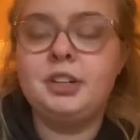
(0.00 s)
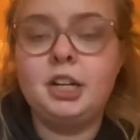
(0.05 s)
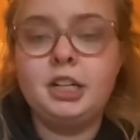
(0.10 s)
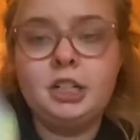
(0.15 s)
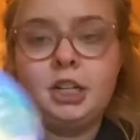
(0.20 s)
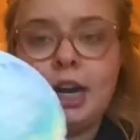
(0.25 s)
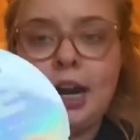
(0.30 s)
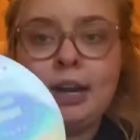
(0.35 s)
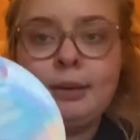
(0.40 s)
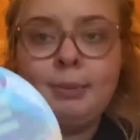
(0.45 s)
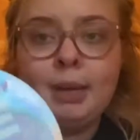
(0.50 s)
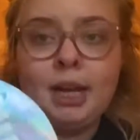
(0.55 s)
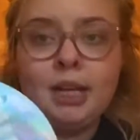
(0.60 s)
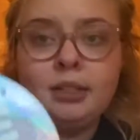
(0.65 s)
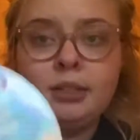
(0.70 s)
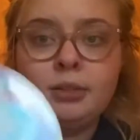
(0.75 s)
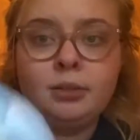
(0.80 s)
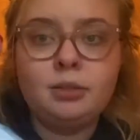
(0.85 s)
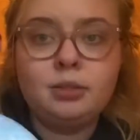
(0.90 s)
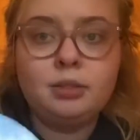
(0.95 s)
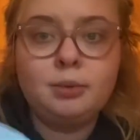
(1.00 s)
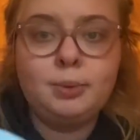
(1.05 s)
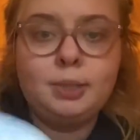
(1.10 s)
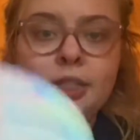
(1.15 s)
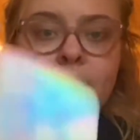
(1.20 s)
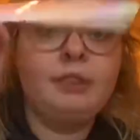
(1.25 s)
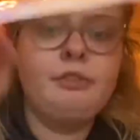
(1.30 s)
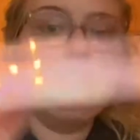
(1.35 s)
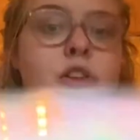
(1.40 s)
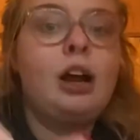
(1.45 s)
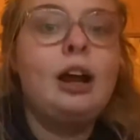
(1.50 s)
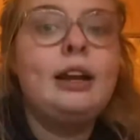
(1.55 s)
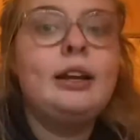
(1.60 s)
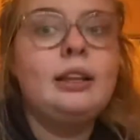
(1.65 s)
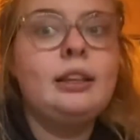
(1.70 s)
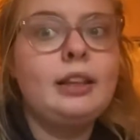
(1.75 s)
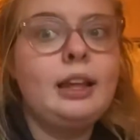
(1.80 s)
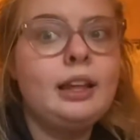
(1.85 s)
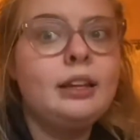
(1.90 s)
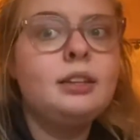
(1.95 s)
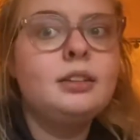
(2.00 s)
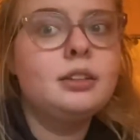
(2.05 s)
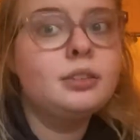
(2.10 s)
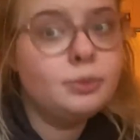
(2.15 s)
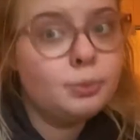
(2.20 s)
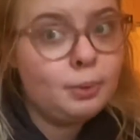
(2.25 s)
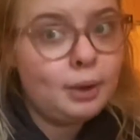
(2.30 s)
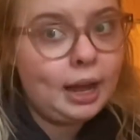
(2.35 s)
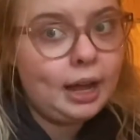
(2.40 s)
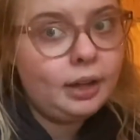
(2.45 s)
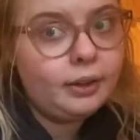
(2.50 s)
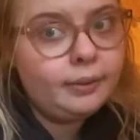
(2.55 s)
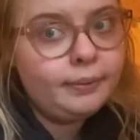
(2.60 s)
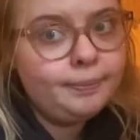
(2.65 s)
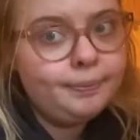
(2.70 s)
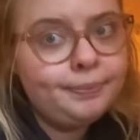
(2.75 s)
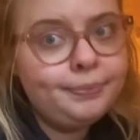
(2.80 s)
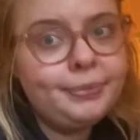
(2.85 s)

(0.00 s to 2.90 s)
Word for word: under eye masks, which I've tried and like, well.